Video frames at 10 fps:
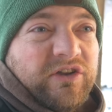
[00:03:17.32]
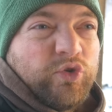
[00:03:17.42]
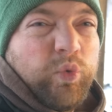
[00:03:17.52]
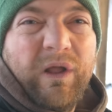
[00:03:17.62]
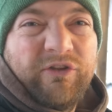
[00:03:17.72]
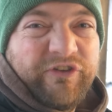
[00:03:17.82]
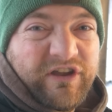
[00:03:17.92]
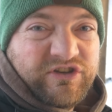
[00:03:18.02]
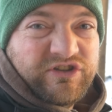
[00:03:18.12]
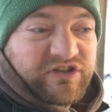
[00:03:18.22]
12
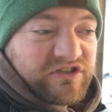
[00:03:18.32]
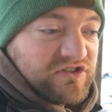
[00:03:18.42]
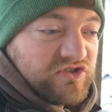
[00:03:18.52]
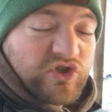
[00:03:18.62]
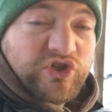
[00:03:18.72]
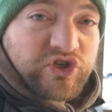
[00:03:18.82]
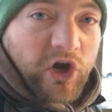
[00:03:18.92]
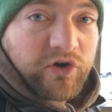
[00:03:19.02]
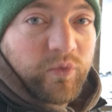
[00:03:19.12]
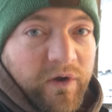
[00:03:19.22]
inches to
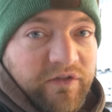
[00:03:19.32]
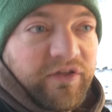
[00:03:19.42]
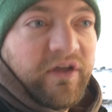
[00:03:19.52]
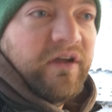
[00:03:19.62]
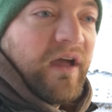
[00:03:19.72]
start with,